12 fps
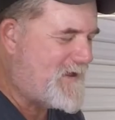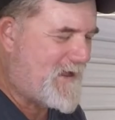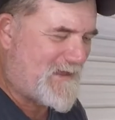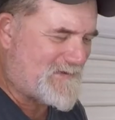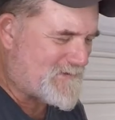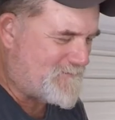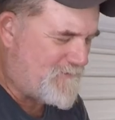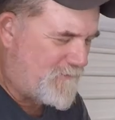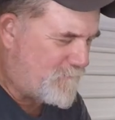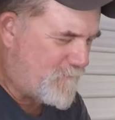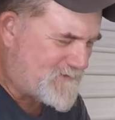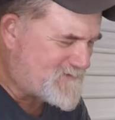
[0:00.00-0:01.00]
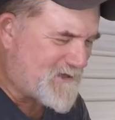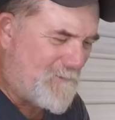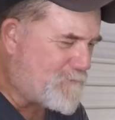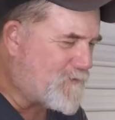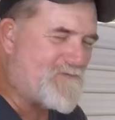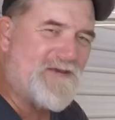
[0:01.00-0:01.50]
I said, what's
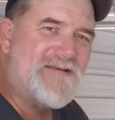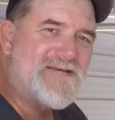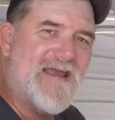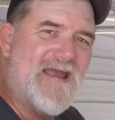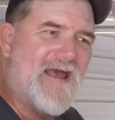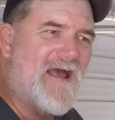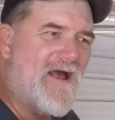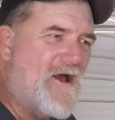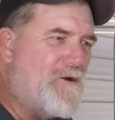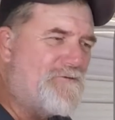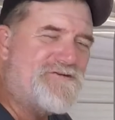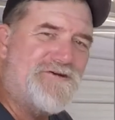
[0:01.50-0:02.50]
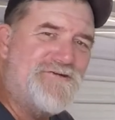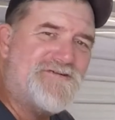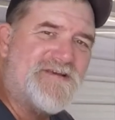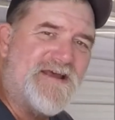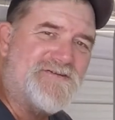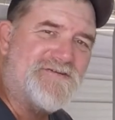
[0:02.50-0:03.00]
up with these O2
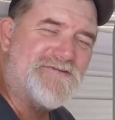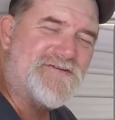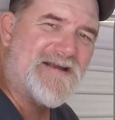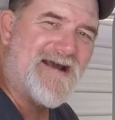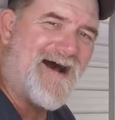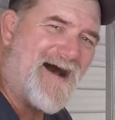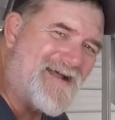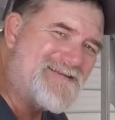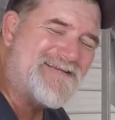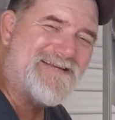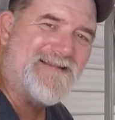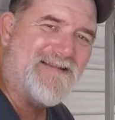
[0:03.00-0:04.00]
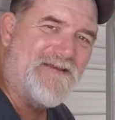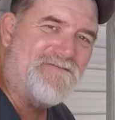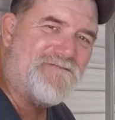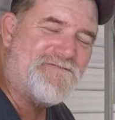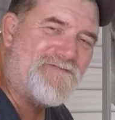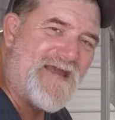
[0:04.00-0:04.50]
sensors constantly
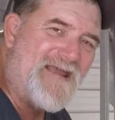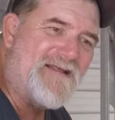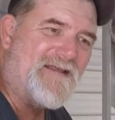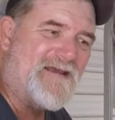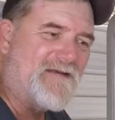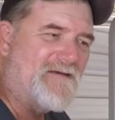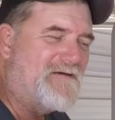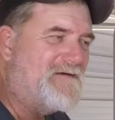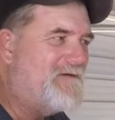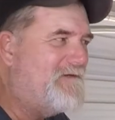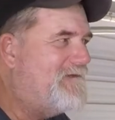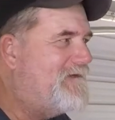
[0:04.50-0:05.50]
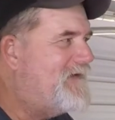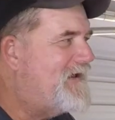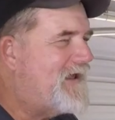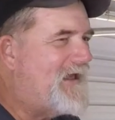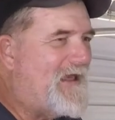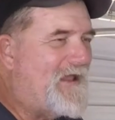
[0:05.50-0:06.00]
failing?
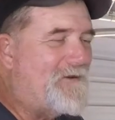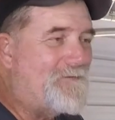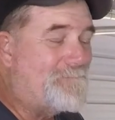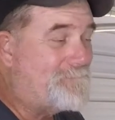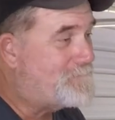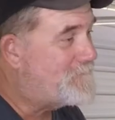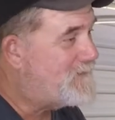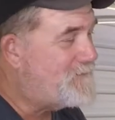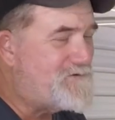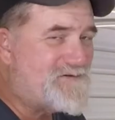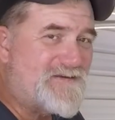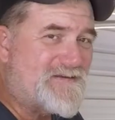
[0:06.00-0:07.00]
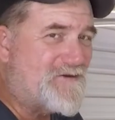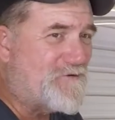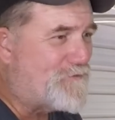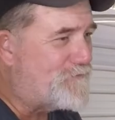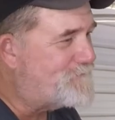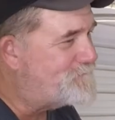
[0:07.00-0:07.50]
And he was just an
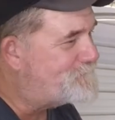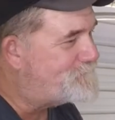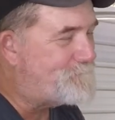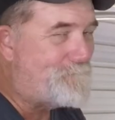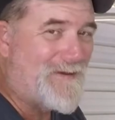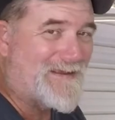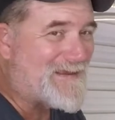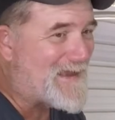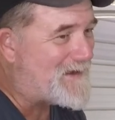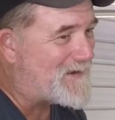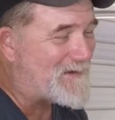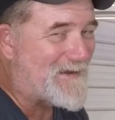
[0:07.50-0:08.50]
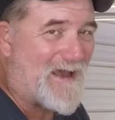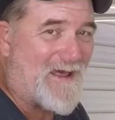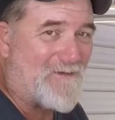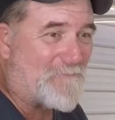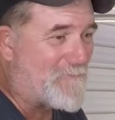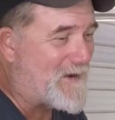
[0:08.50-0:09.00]
old mechanic guy
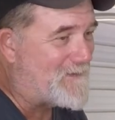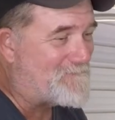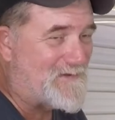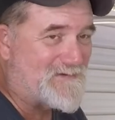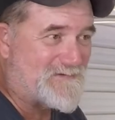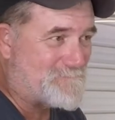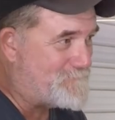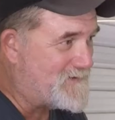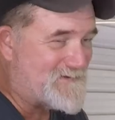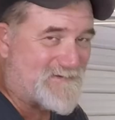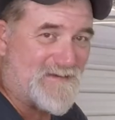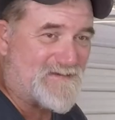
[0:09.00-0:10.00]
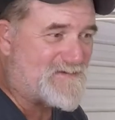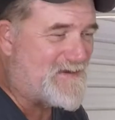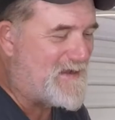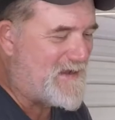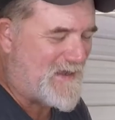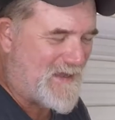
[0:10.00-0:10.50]
that ran this business,
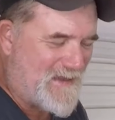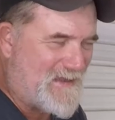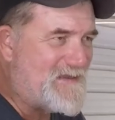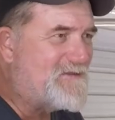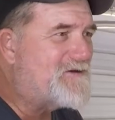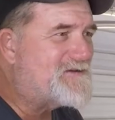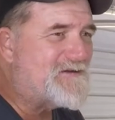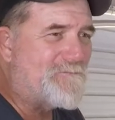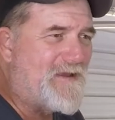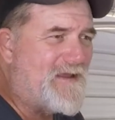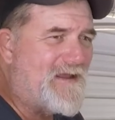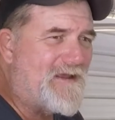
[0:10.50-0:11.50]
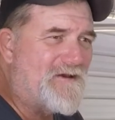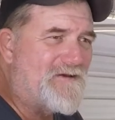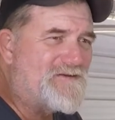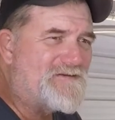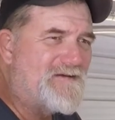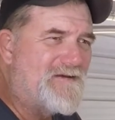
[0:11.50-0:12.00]
and he looks at me and he
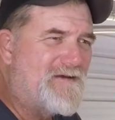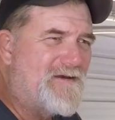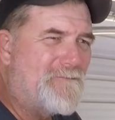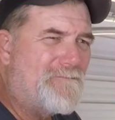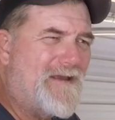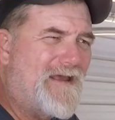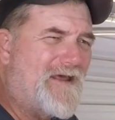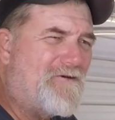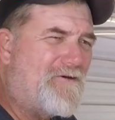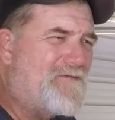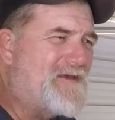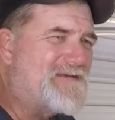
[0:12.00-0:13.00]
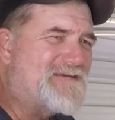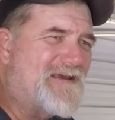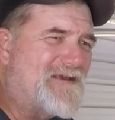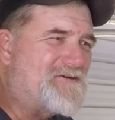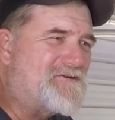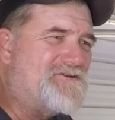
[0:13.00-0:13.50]
goes, man, all these
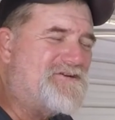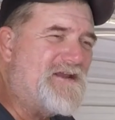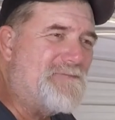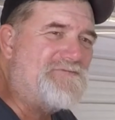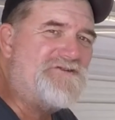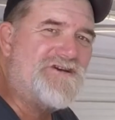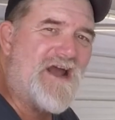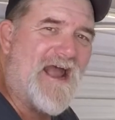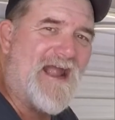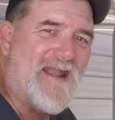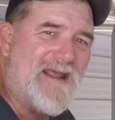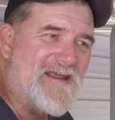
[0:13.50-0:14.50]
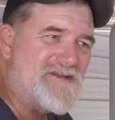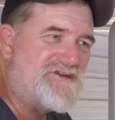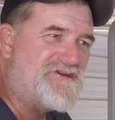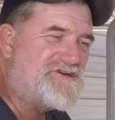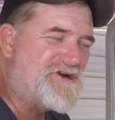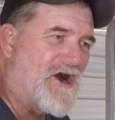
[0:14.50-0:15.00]
things are cheap Chinese
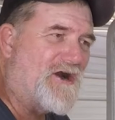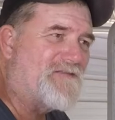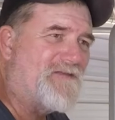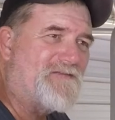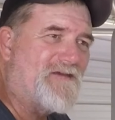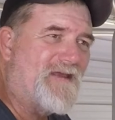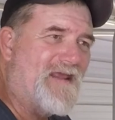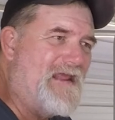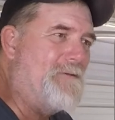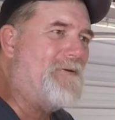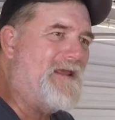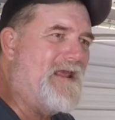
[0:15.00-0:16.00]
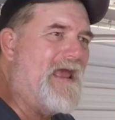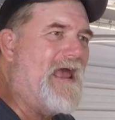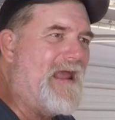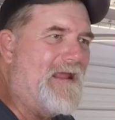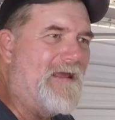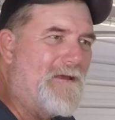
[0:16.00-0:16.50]
junk that the
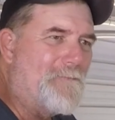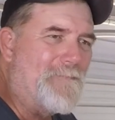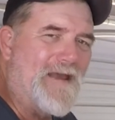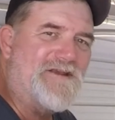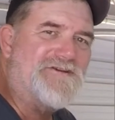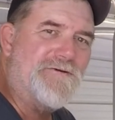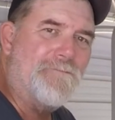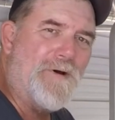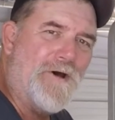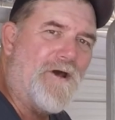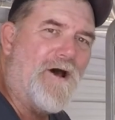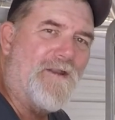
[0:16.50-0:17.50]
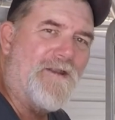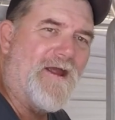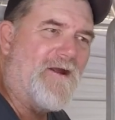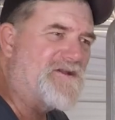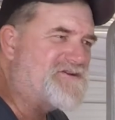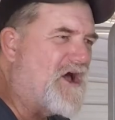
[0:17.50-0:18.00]
EPA makes you put on
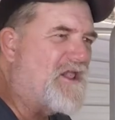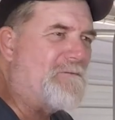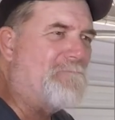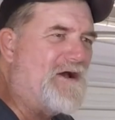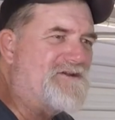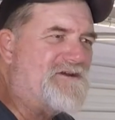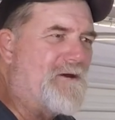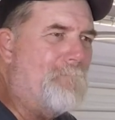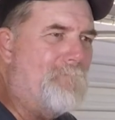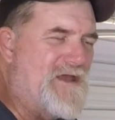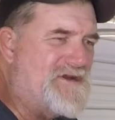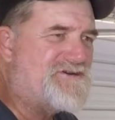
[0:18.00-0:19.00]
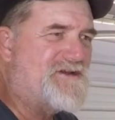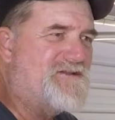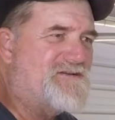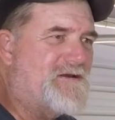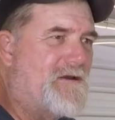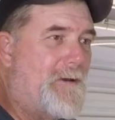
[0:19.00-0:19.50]
there. It's all a bunch of
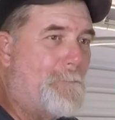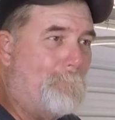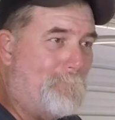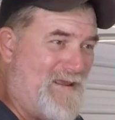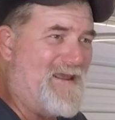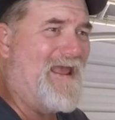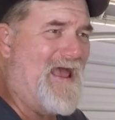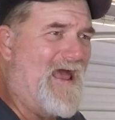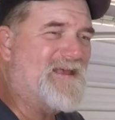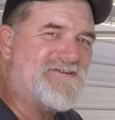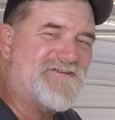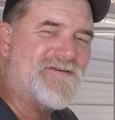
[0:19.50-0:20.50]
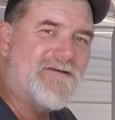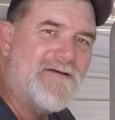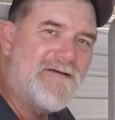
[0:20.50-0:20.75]
emissions BS.